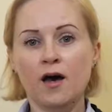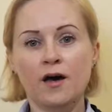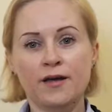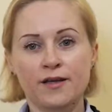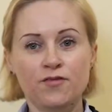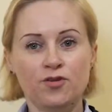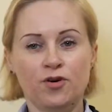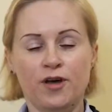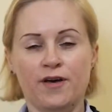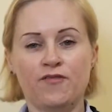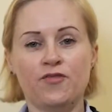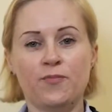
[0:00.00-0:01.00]
If you
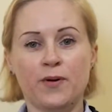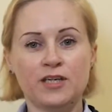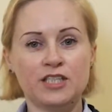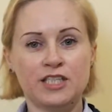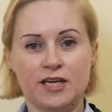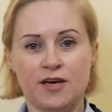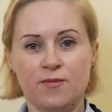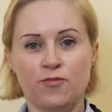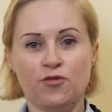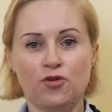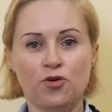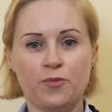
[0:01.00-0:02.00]
have part-time
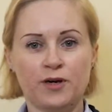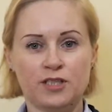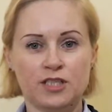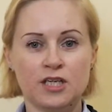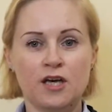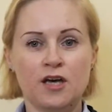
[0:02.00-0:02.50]
format,